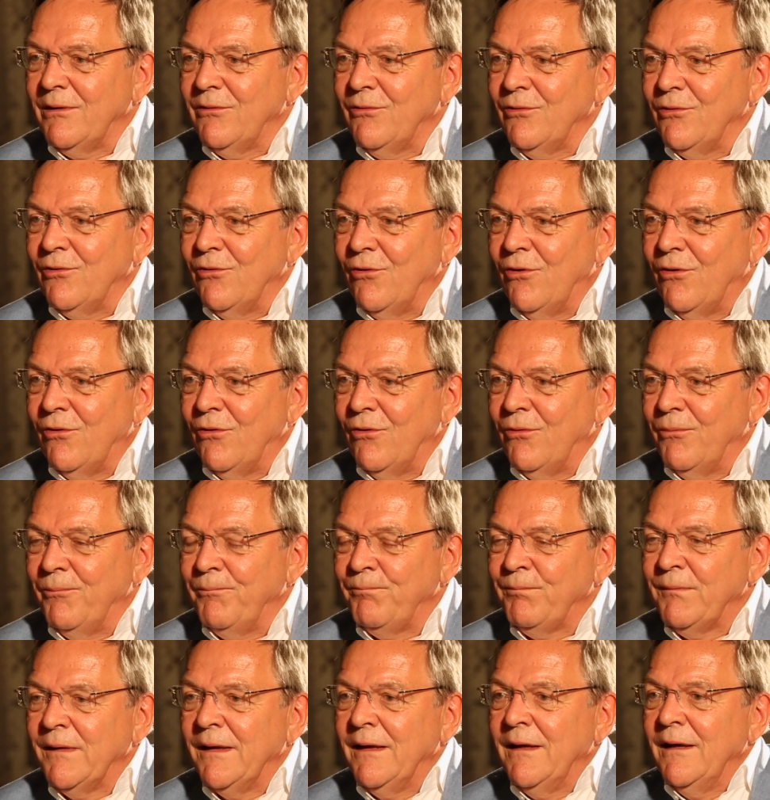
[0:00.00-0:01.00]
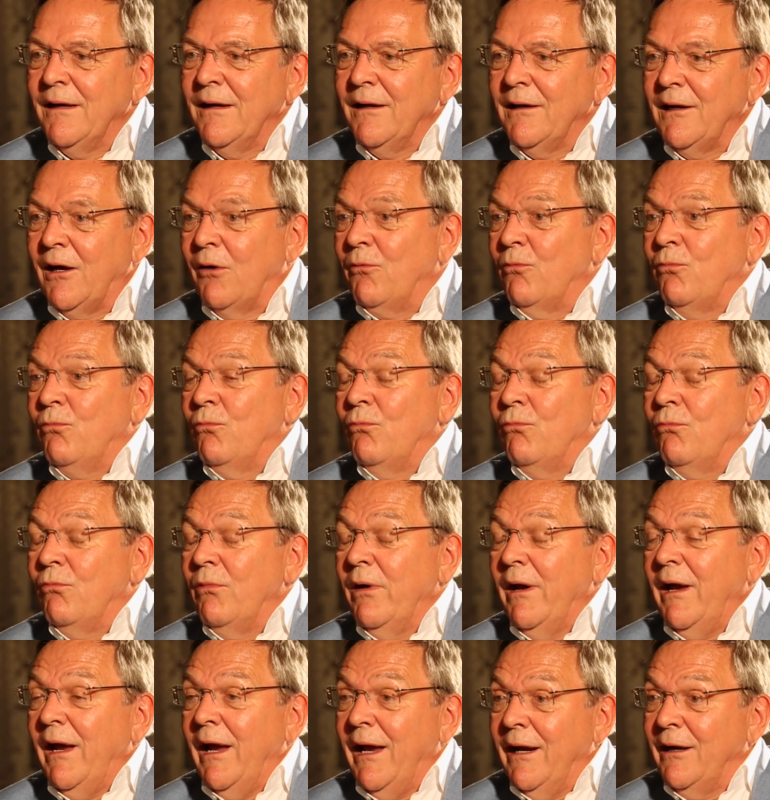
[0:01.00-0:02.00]
once you go home. Now,
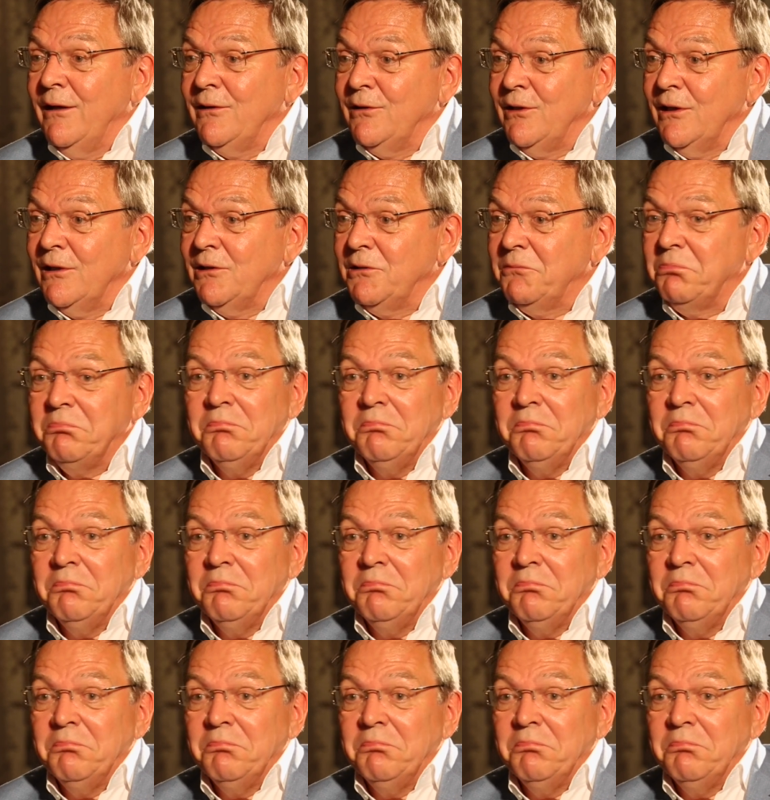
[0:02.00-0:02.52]
heritage,